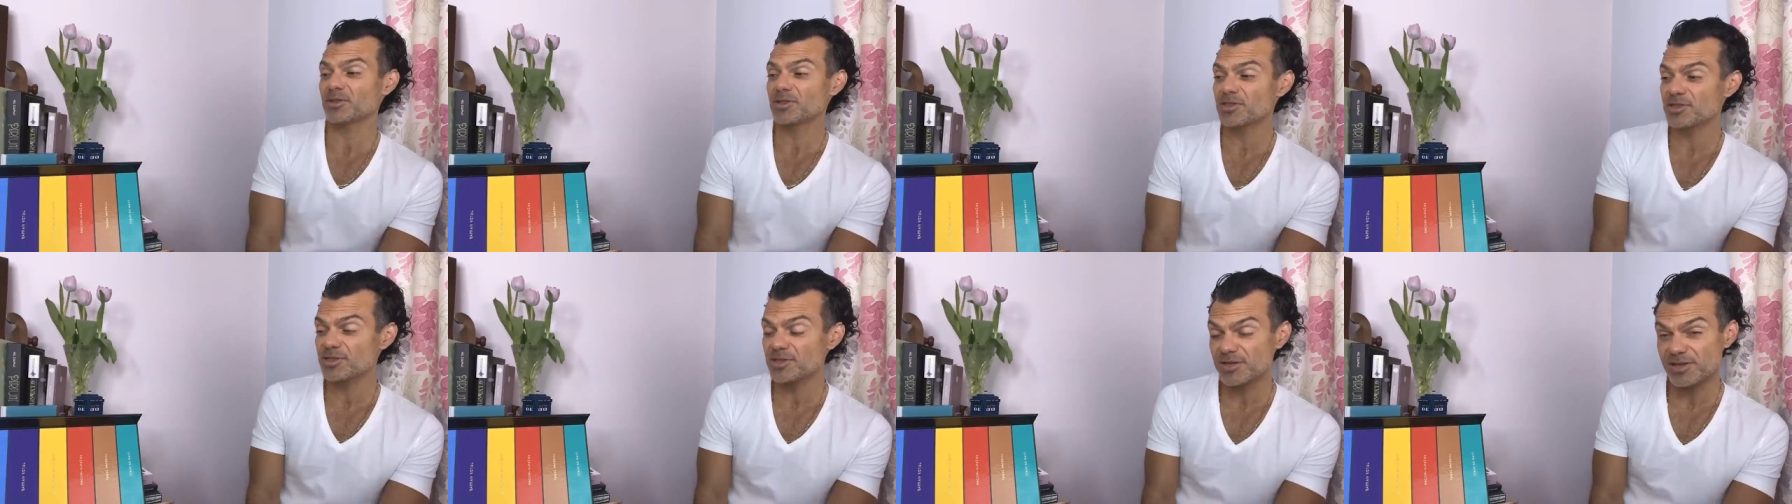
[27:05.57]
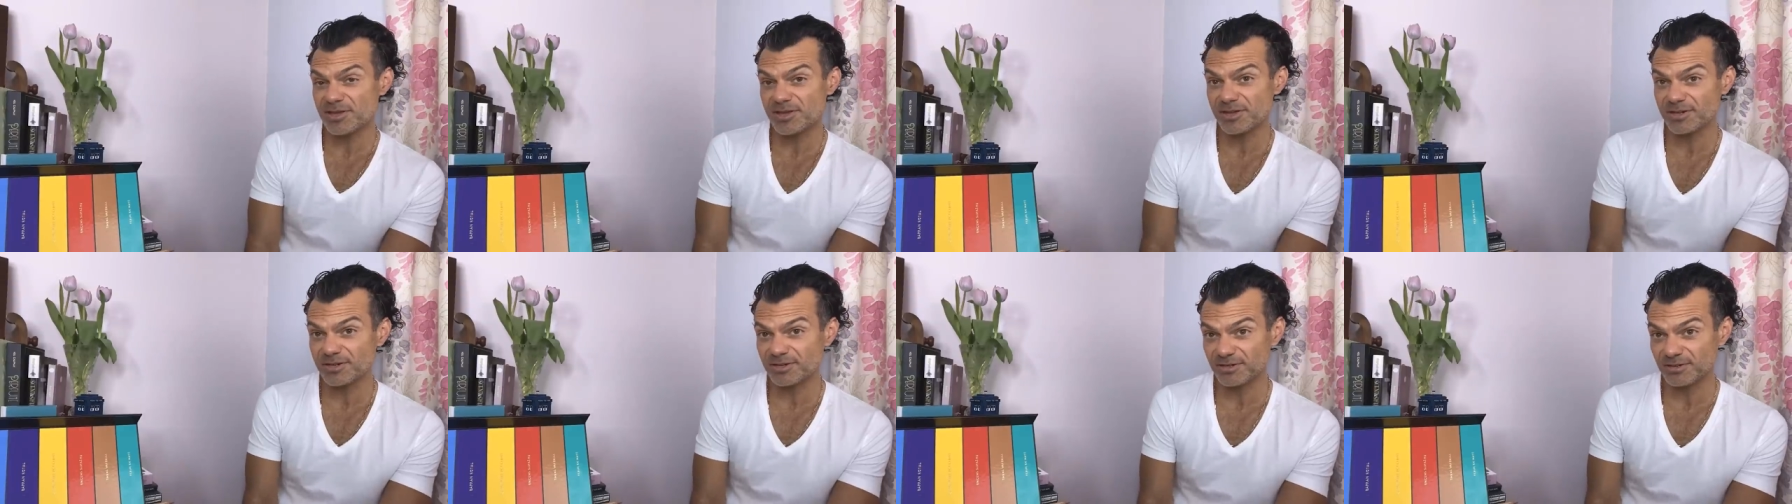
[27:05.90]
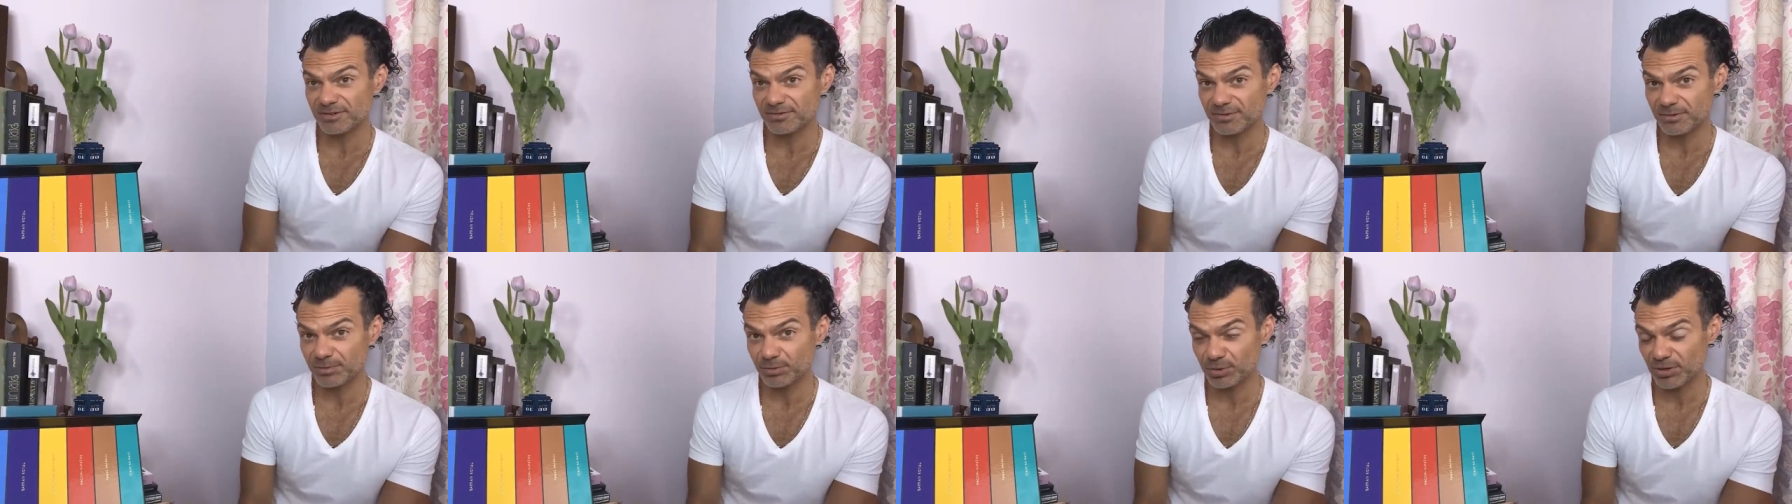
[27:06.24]
third
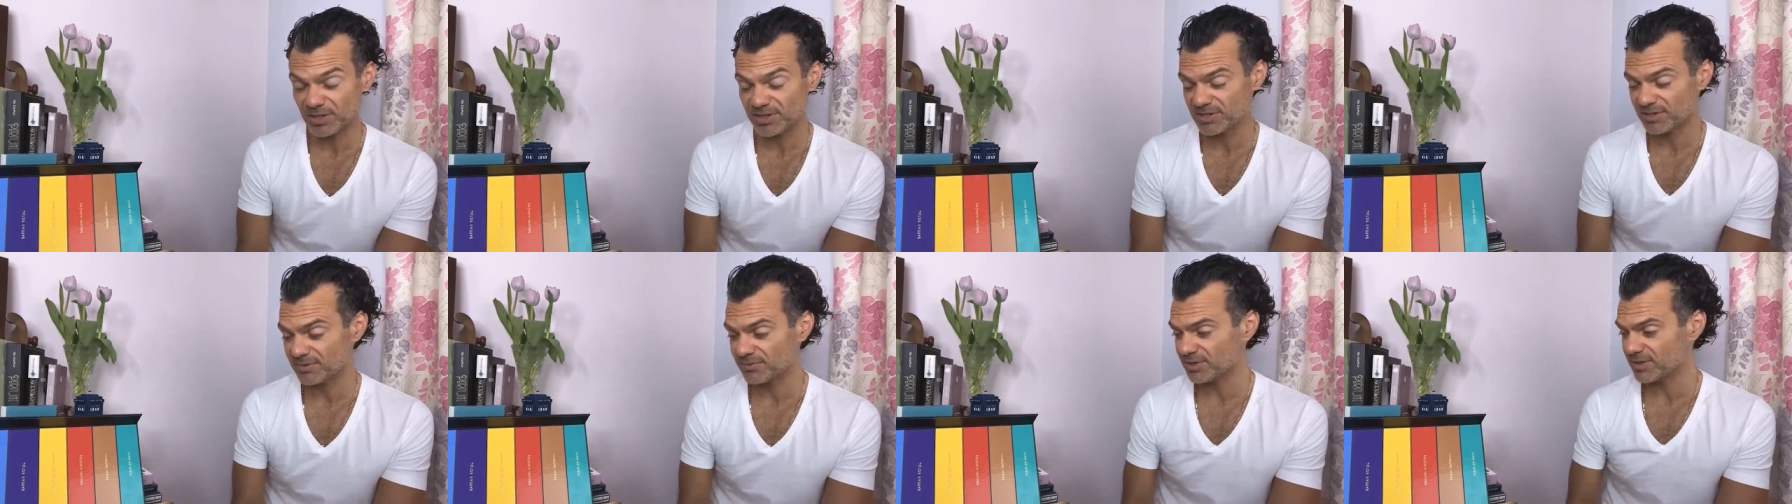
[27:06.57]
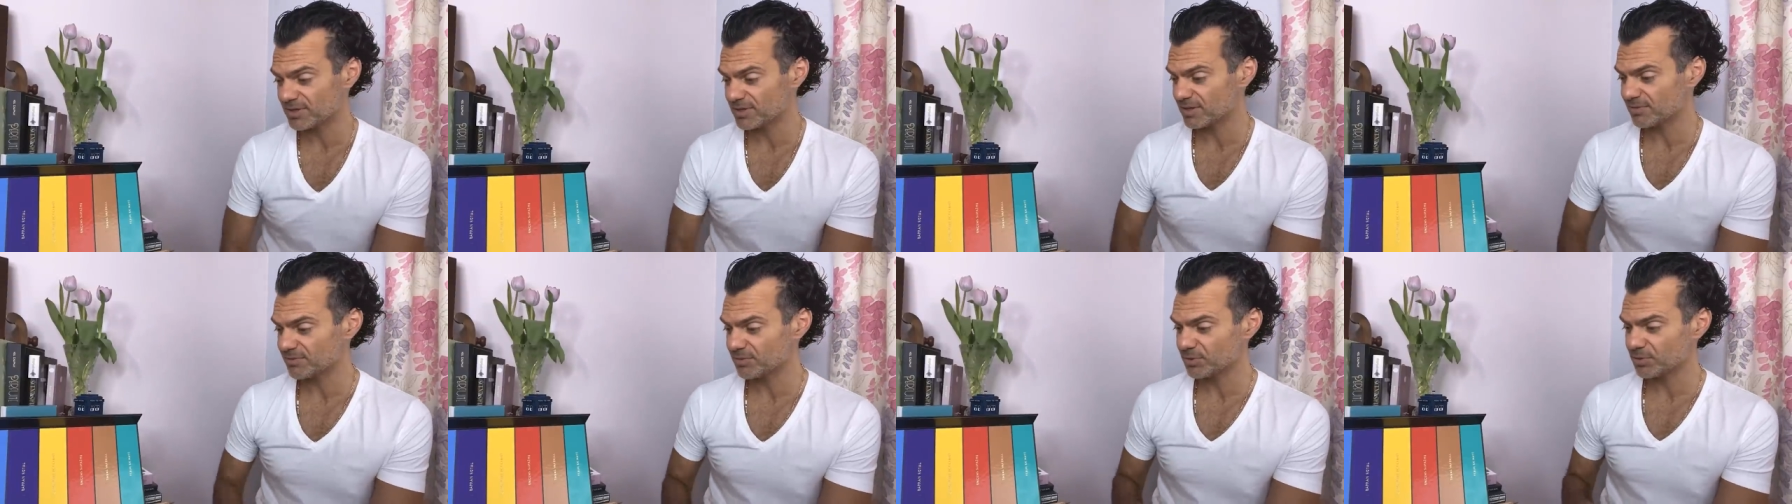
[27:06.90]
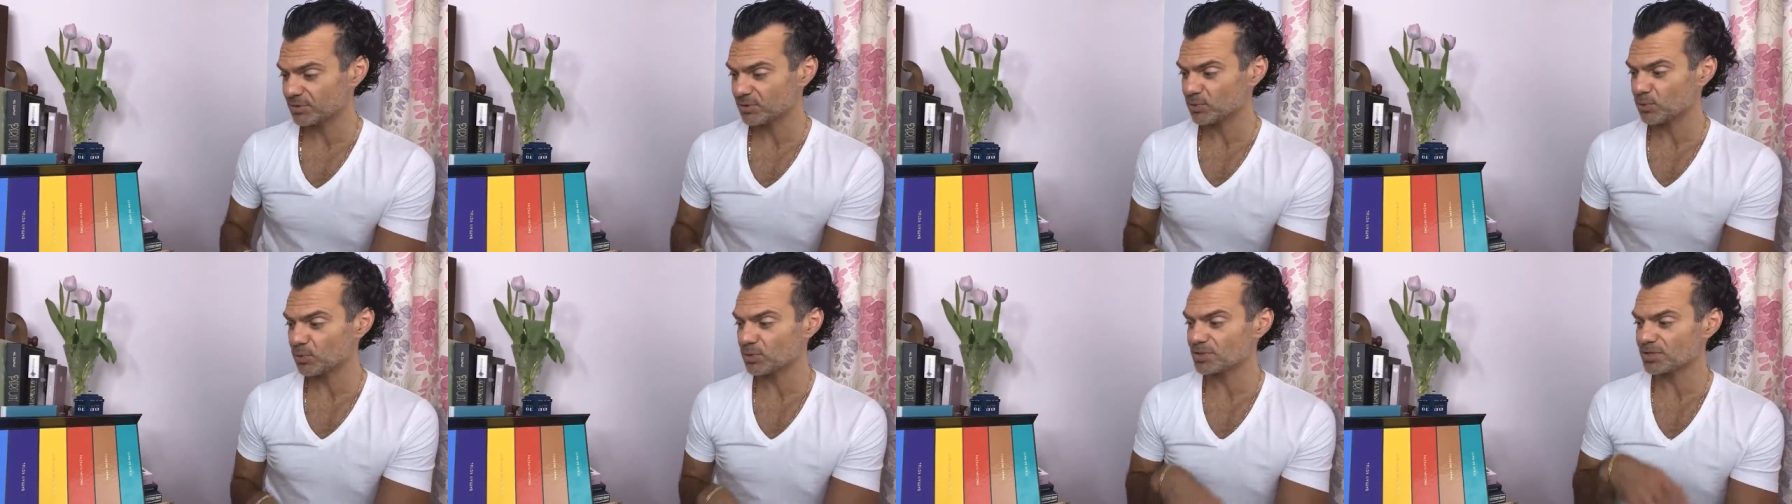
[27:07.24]
of the price of this, if not
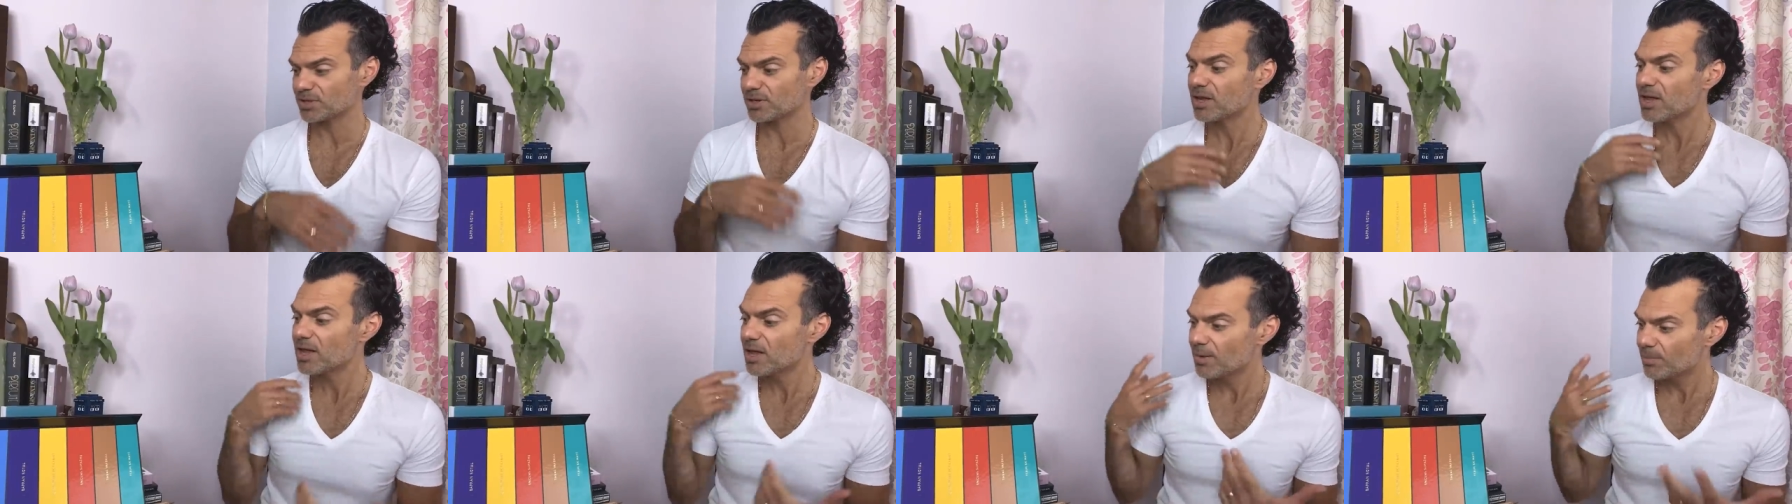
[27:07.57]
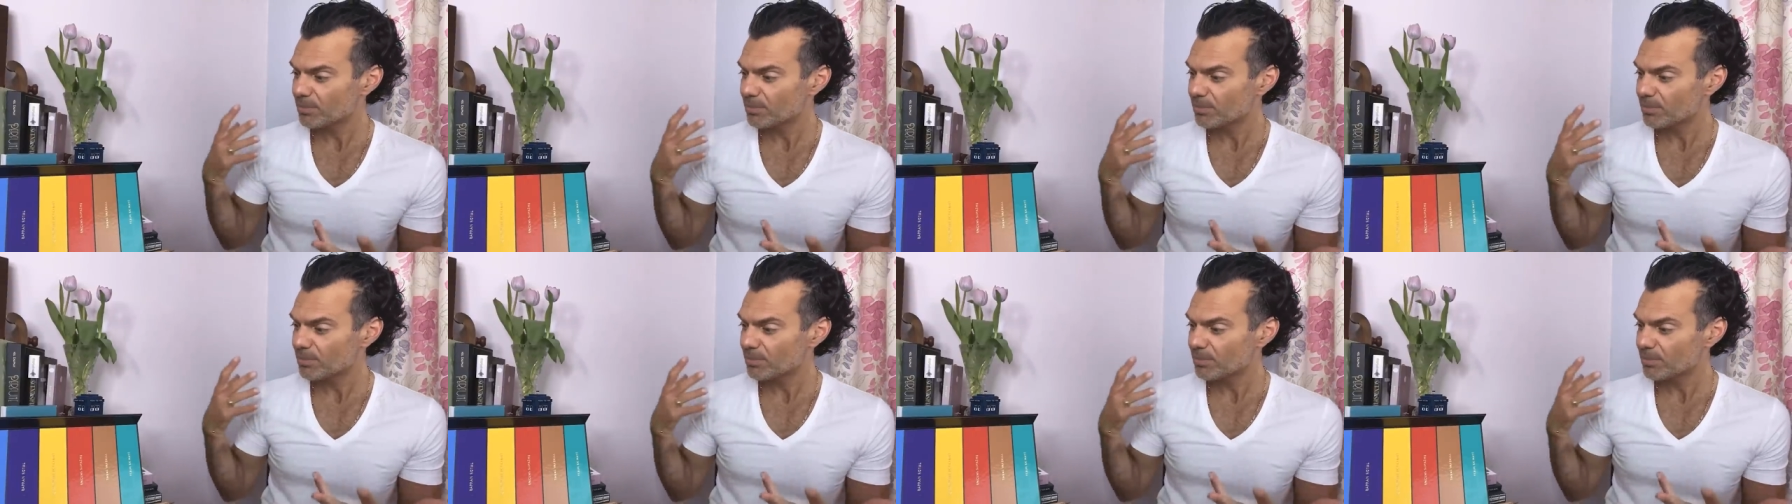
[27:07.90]
a quarter.